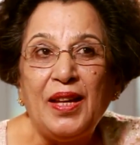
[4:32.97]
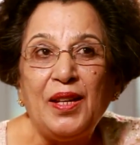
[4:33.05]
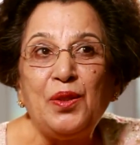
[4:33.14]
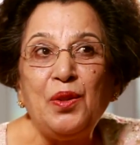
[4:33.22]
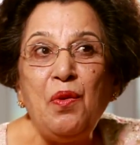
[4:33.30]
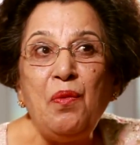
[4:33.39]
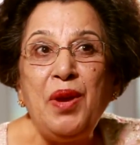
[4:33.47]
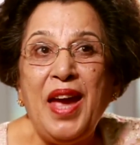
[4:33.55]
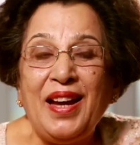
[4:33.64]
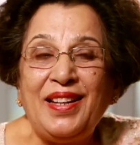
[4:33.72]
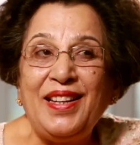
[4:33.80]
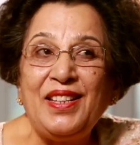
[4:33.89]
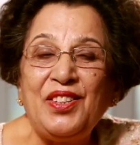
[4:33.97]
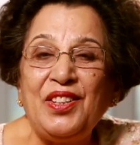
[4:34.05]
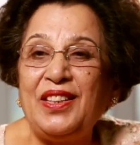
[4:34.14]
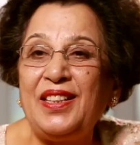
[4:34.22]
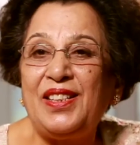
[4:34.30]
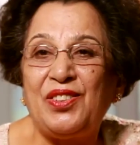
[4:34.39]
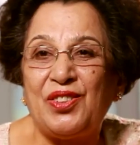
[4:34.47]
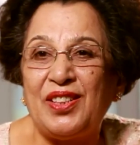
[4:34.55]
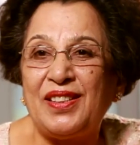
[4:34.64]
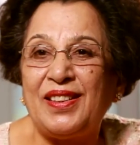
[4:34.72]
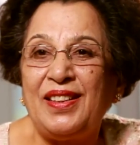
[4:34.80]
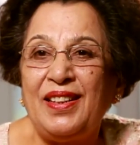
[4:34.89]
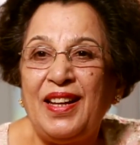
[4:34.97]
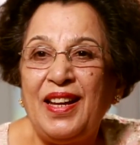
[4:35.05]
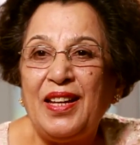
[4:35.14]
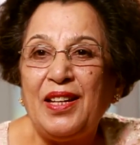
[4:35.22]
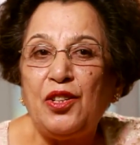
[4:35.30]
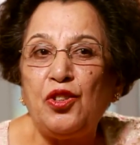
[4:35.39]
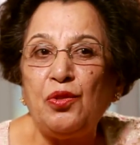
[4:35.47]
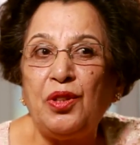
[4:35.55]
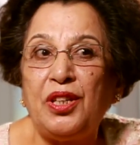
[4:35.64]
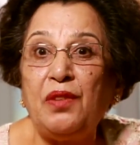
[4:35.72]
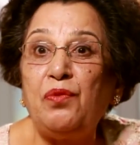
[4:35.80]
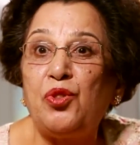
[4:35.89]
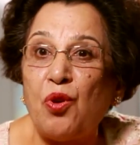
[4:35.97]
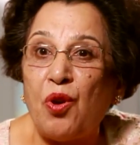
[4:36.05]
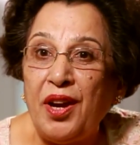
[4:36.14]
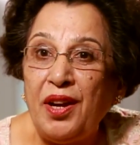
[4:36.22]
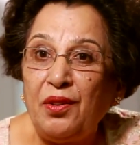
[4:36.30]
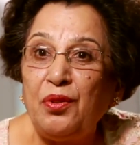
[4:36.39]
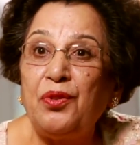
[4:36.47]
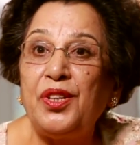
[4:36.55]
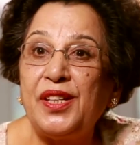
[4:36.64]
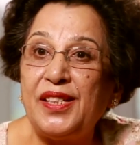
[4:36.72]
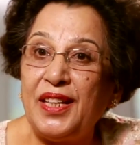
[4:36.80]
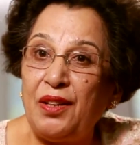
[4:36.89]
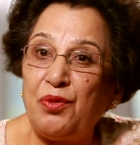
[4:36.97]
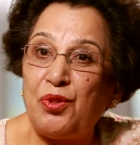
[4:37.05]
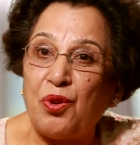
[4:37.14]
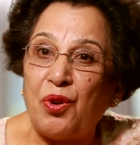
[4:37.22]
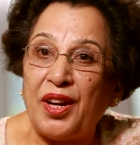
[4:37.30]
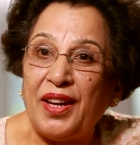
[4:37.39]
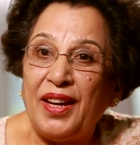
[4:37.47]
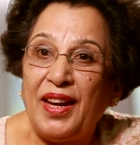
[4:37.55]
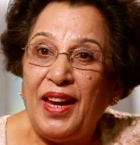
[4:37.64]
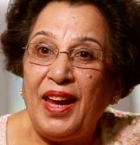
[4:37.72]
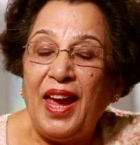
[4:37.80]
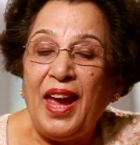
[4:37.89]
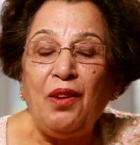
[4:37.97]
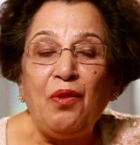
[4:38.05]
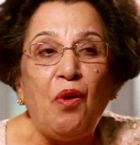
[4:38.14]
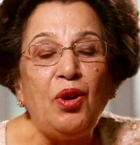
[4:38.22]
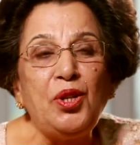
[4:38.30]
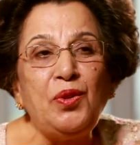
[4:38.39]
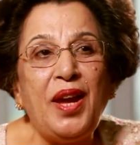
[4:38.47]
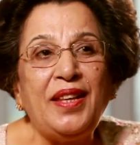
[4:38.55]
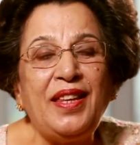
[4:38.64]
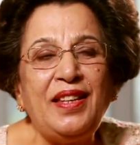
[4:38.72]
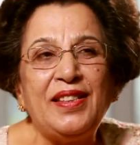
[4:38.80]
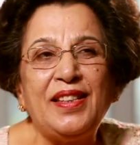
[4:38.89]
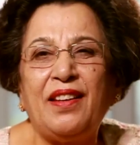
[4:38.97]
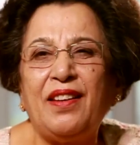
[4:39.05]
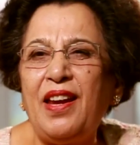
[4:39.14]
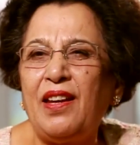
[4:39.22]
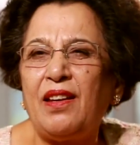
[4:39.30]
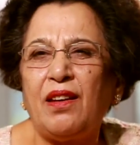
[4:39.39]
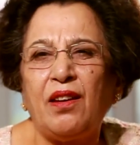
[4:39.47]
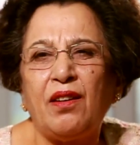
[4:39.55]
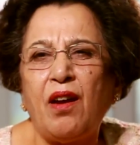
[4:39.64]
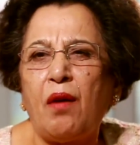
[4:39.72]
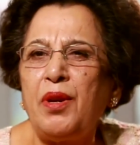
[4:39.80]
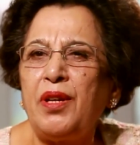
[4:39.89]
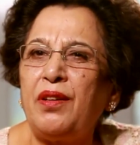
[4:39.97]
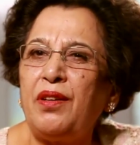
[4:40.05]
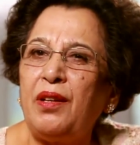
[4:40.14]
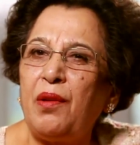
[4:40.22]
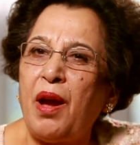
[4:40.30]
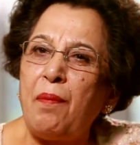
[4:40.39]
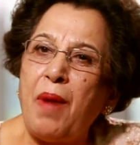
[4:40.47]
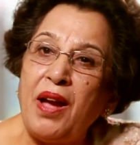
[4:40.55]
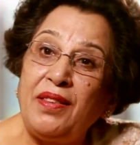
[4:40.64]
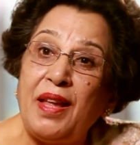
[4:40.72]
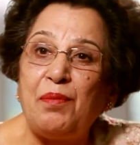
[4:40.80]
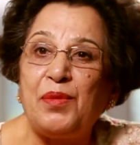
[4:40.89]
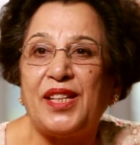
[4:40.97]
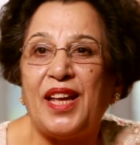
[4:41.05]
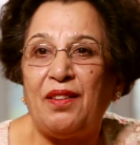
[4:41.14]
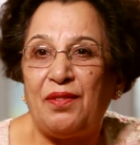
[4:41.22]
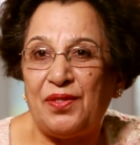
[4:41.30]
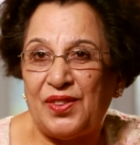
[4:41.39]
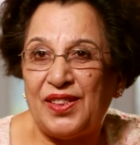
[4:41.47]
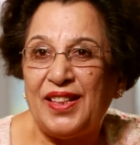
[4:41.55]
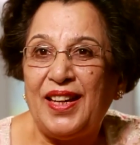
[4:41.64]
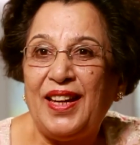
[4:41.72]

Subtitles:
So we are teaching these children to give joy, to receive joy. And also I think there's a great camaraderie among themselves.